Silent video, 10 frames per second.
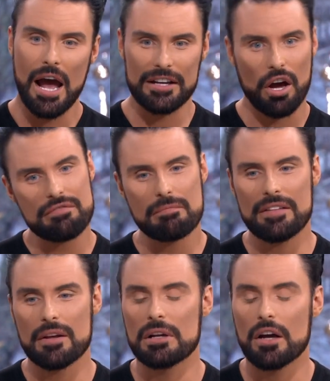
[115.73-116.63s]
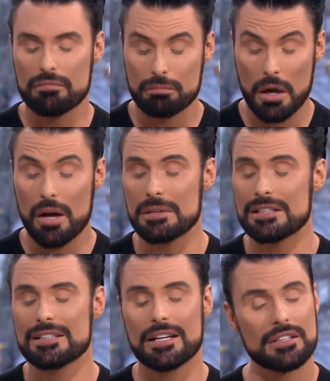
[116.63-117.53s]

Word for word: and I've met them, and I purposely said,